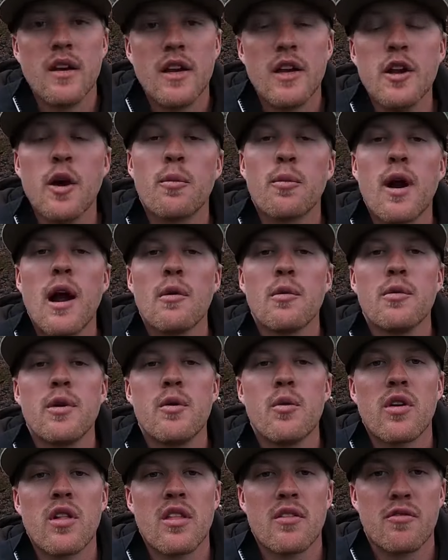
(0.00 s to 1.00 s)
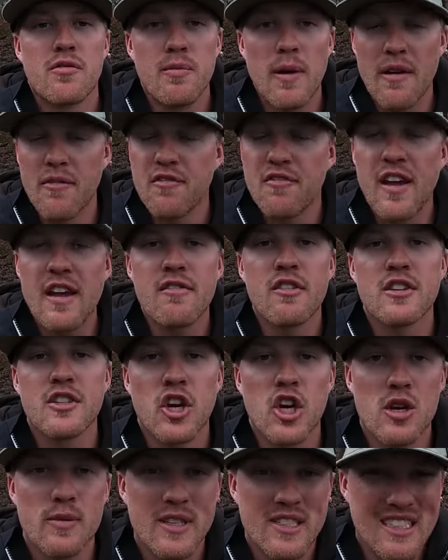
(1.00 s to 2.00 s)
You know, probably one of my favorite
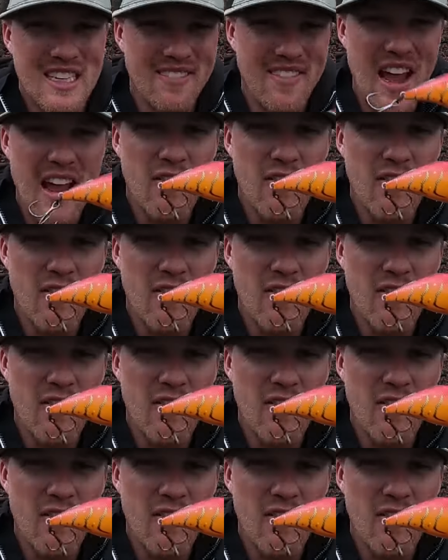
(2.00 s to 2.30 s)
tournaments that I've